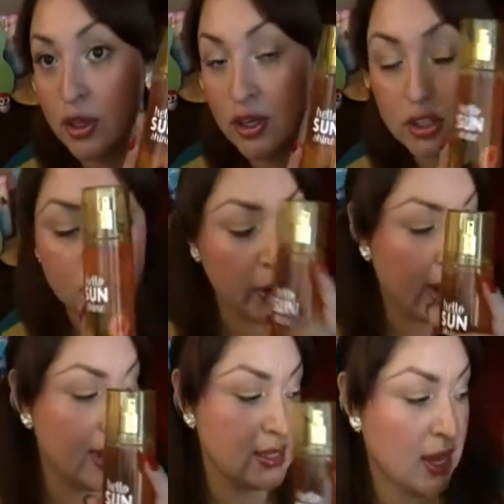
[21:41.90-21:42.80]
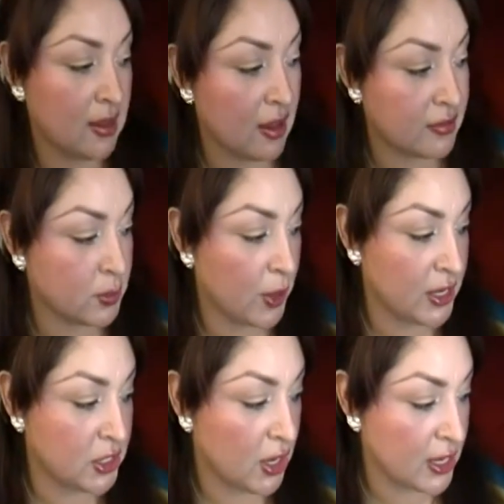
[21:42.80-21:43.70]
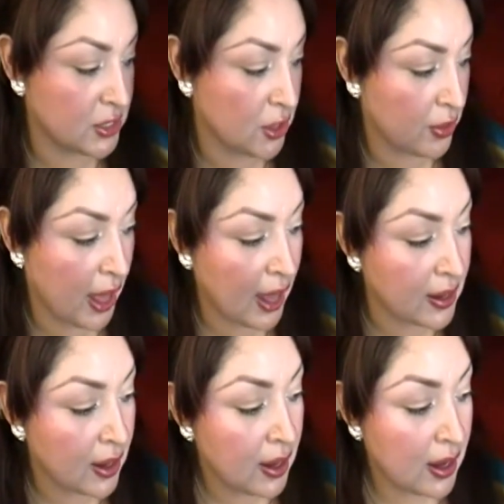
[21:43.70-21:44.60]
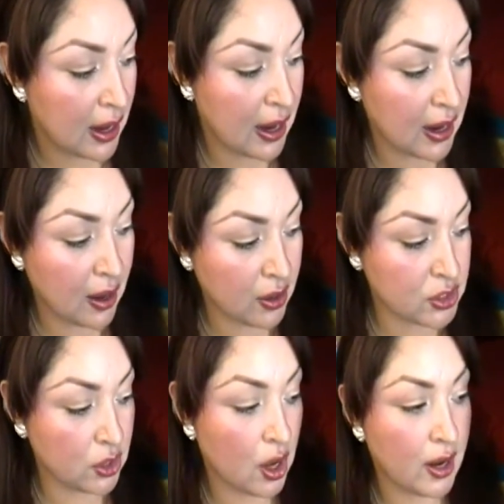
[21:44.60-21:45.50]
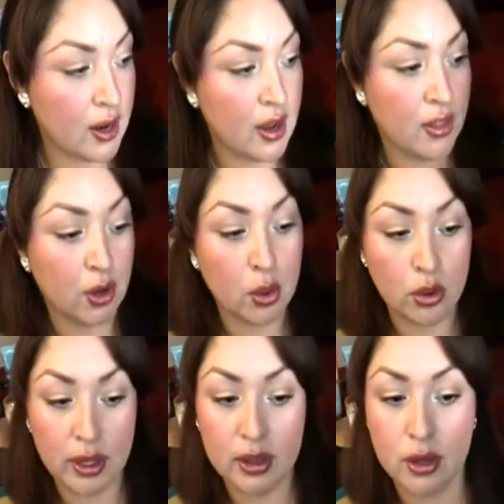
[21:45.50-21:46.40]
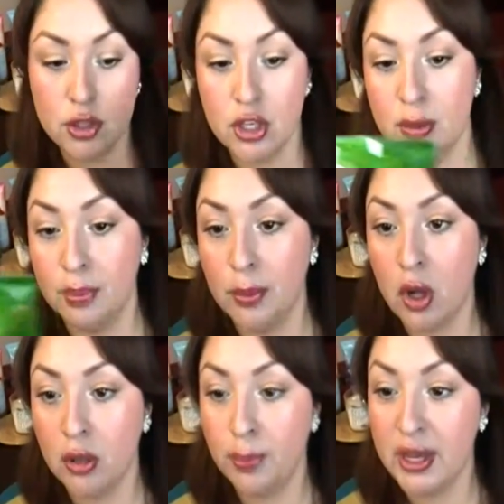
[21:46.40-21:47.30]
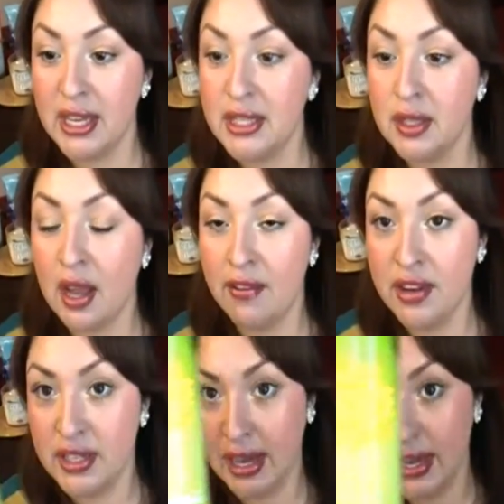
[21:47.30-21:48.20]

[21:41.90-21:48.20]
with their sprays. I love sprays, you guys know that. And I also got another cooling lotion called Peace, Love, and